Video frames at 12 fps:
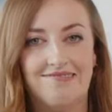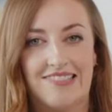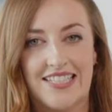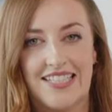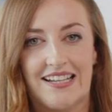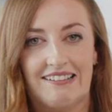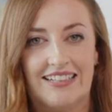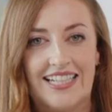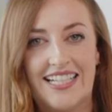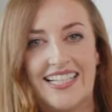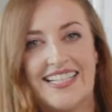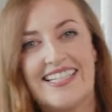New
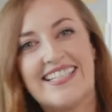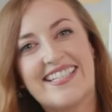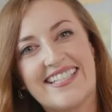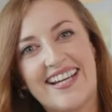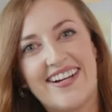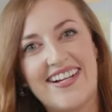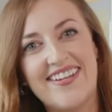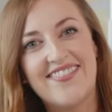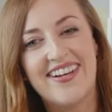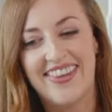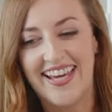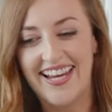addition. Sorry
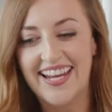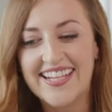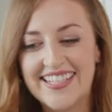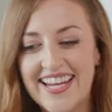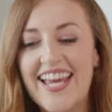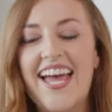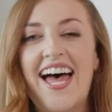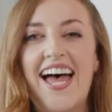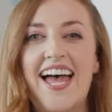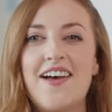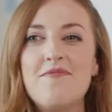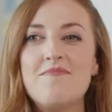about that.
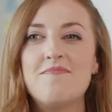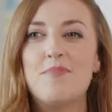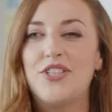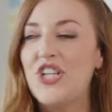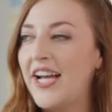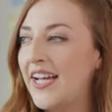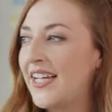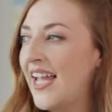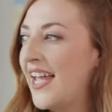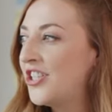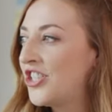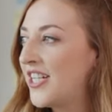But yeah,
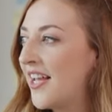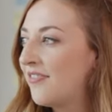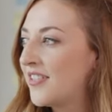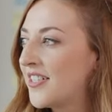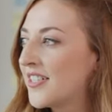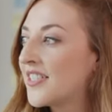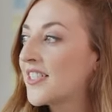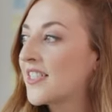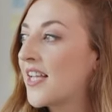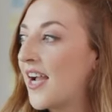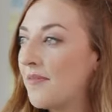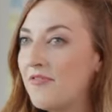energy levels.
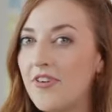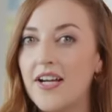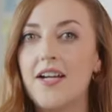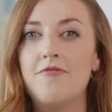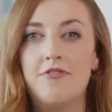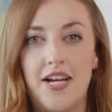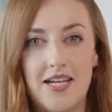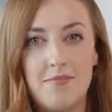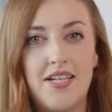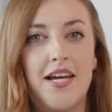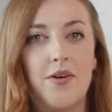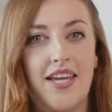I'm vibing
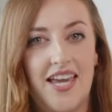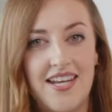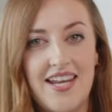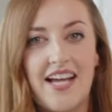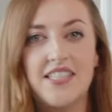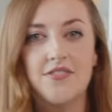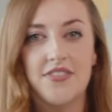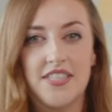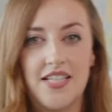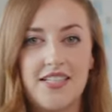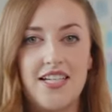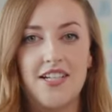now again. As a
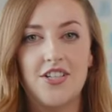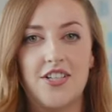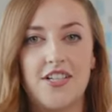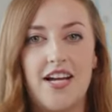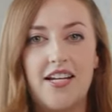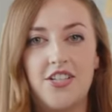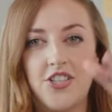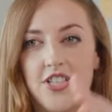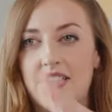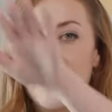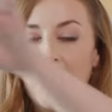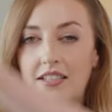facilitator, your energy
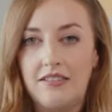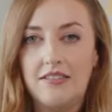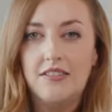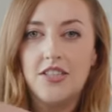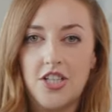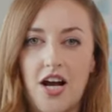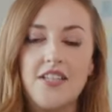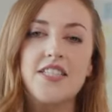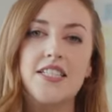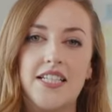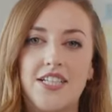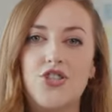is like, ooh, you're
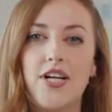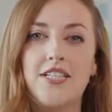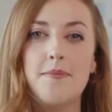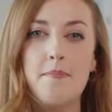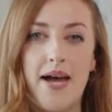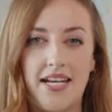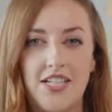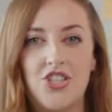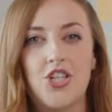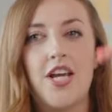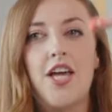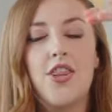constantly trying to manage
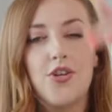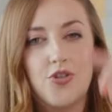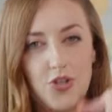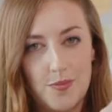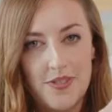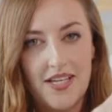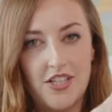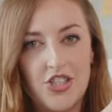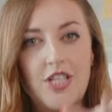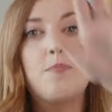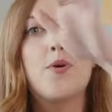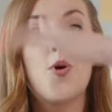the group's
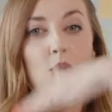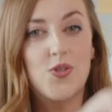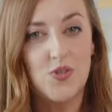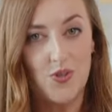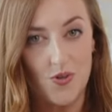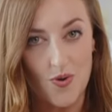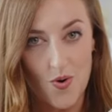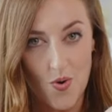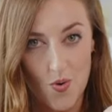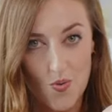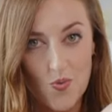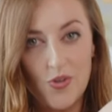energy, but also your
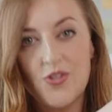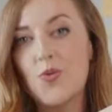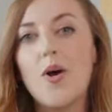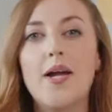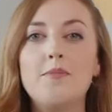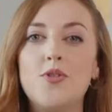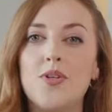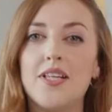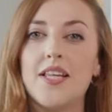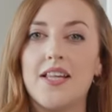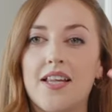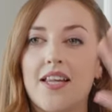own. So I'm doing
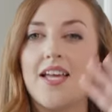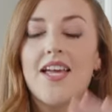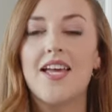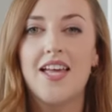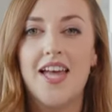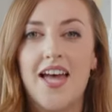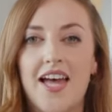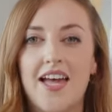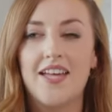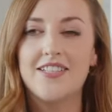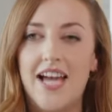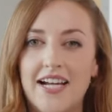little
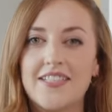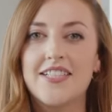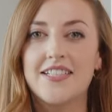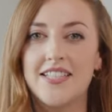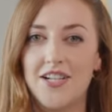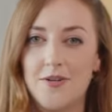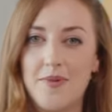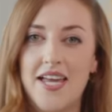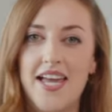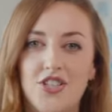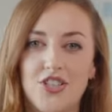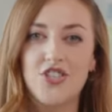tactics here in my
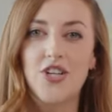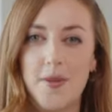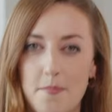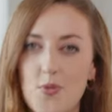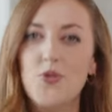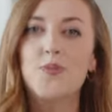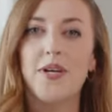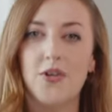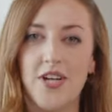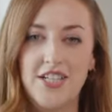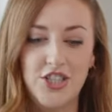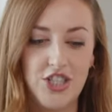head, just trying to boost my own
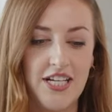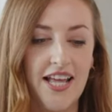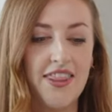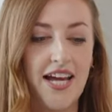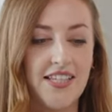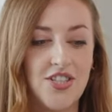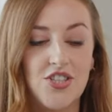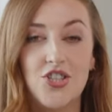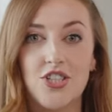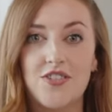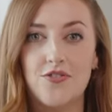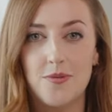energy. And that's
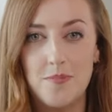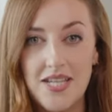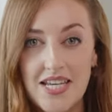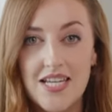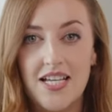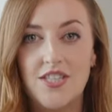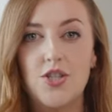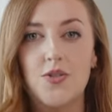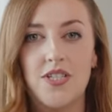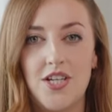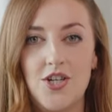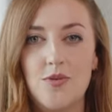just, for me, it's
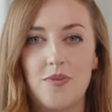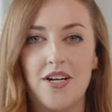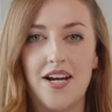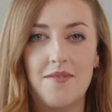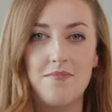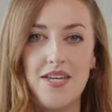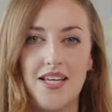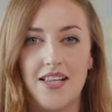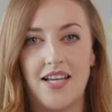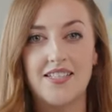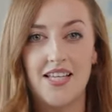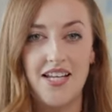using humor and being
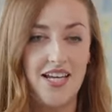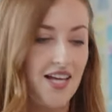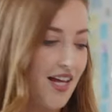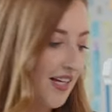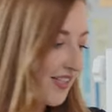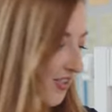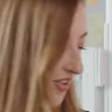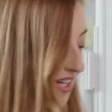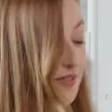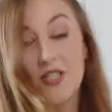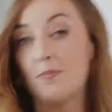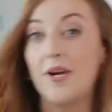like silly. So yeah,
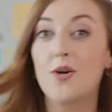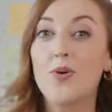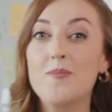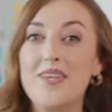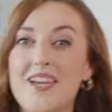just bear with me.